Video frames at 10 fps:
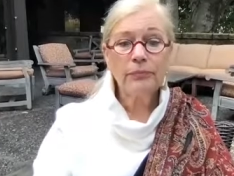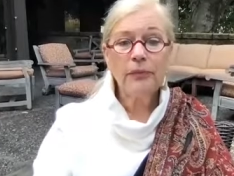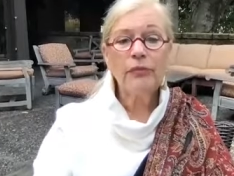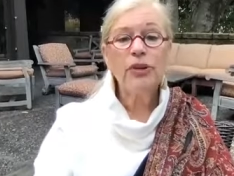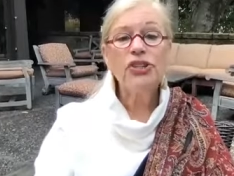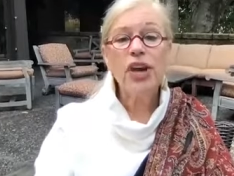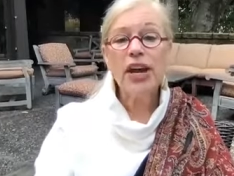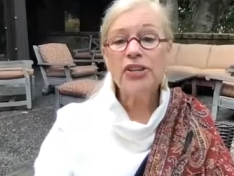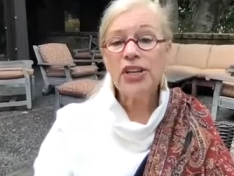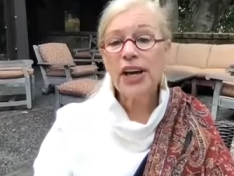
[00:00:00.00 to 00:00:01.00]
If we
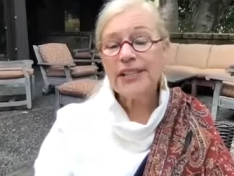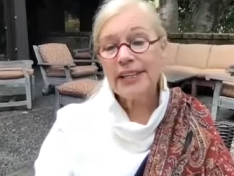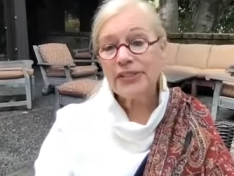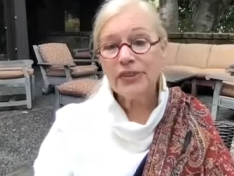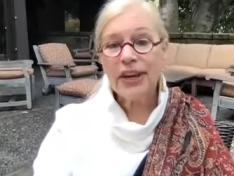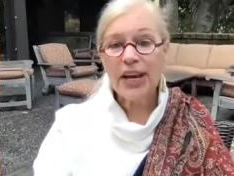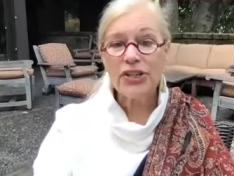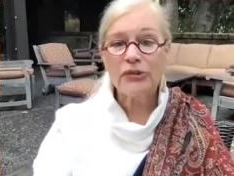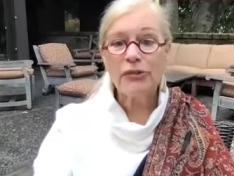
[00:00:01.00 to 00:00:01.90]
change the identification